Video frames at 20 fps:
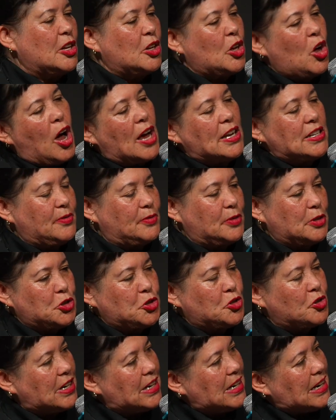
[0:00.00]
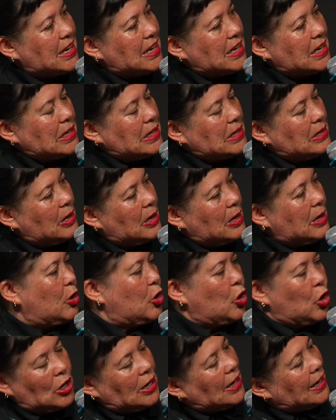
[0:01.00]
kind of a treaty
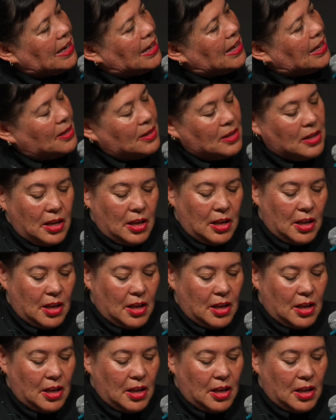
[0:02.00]
earlier.